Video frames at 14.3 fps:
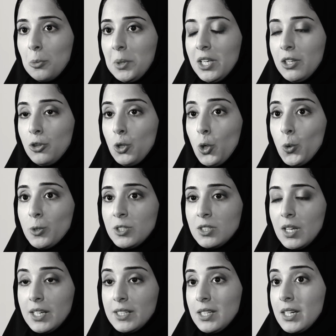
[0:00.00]
meet those
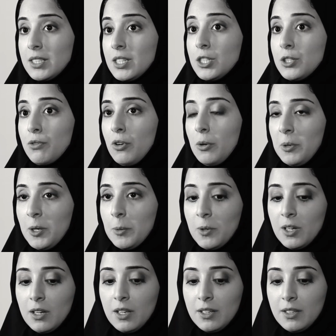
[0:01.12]
successful
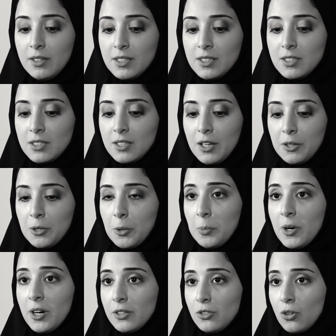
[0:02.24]
people in this other
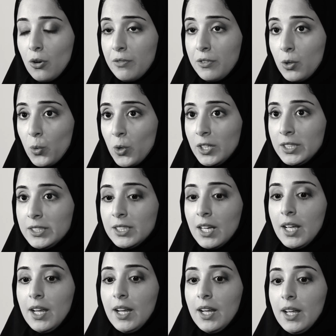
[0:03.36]
part of the world
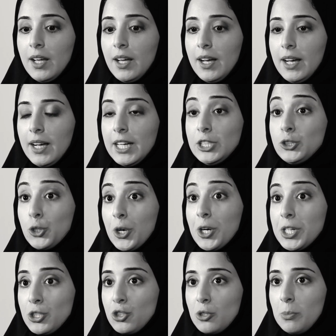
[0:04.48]

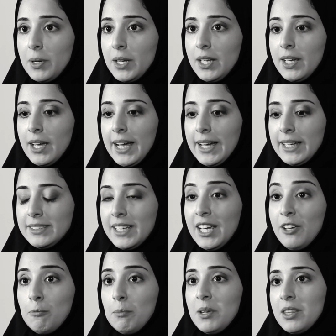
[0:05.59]
encouraged me and
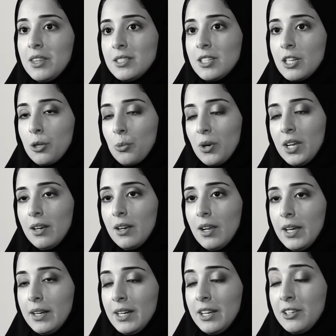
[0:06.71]
gave me this thrill
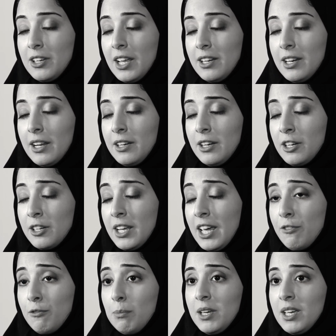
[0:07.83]
and
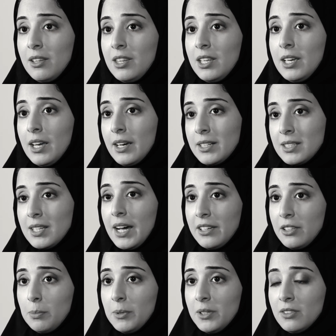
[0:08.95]
gave me the
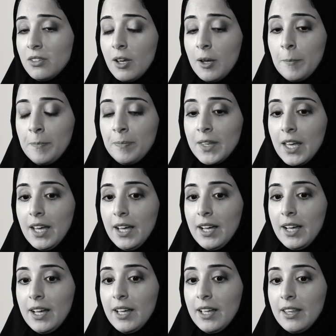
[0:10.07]
excitement.
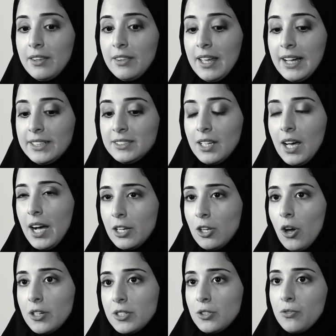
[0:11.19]
that I
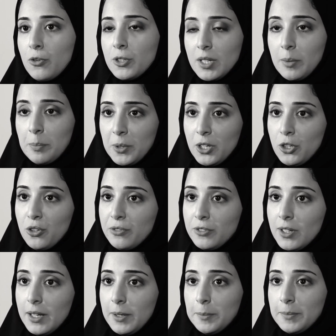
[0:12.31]
lost for some period of
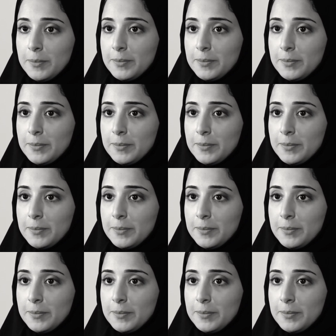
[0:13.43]
time.